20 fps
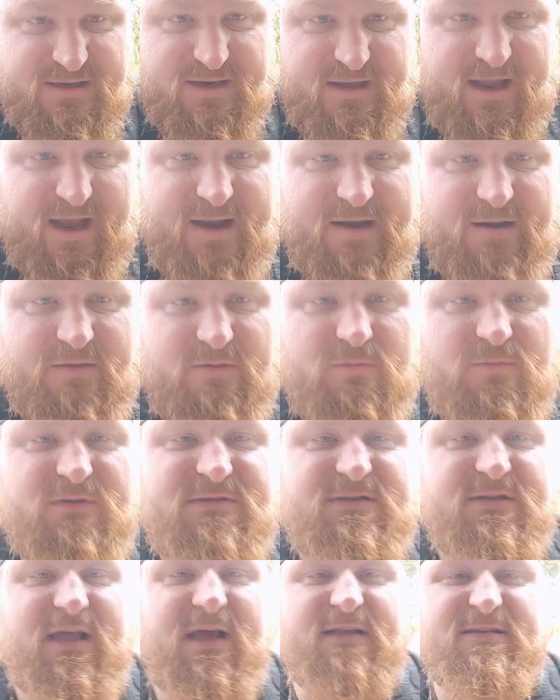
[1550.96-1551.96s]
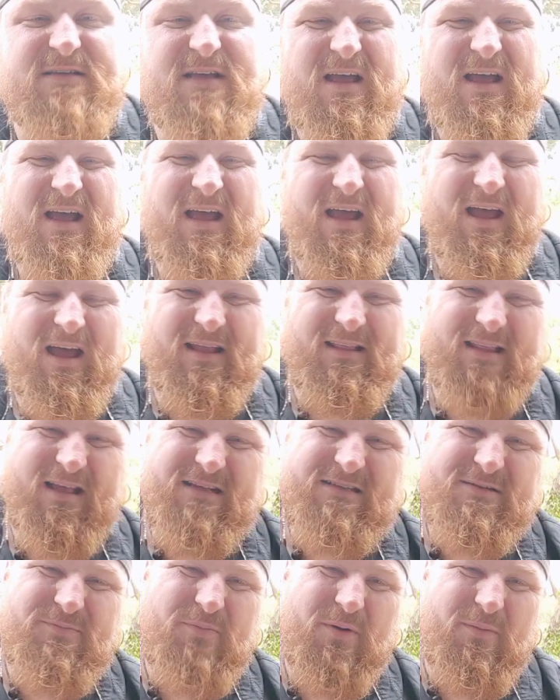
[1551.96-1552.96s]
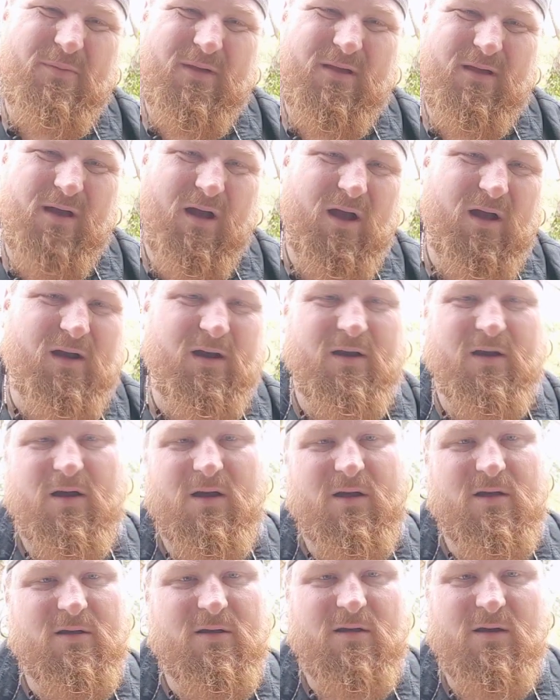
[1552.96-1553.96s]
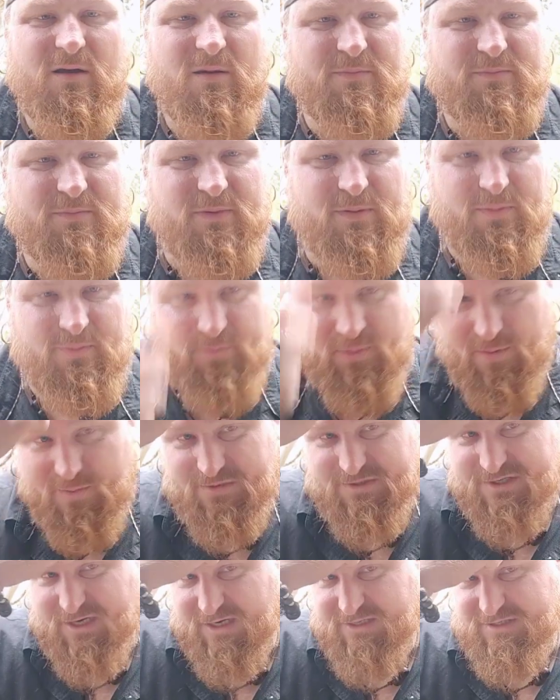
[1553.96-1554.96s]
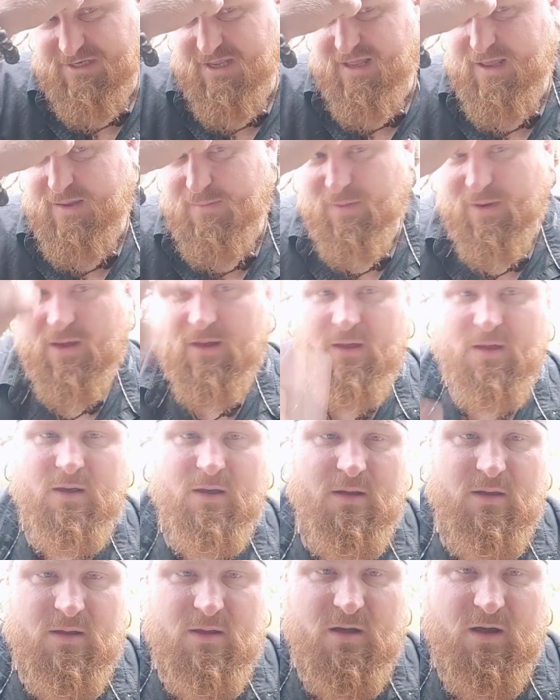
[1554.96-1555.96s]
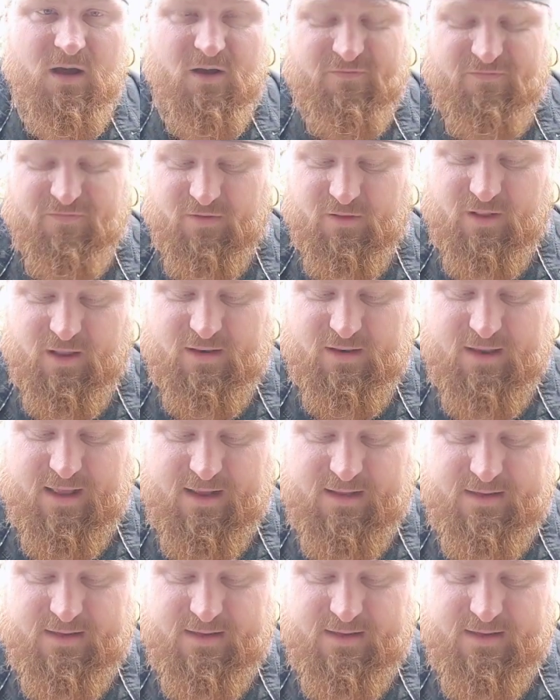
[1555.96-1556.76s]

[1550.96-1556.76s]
to cater towards lads, and lads are probably, I don't know, I'm probably judging here, but I feel like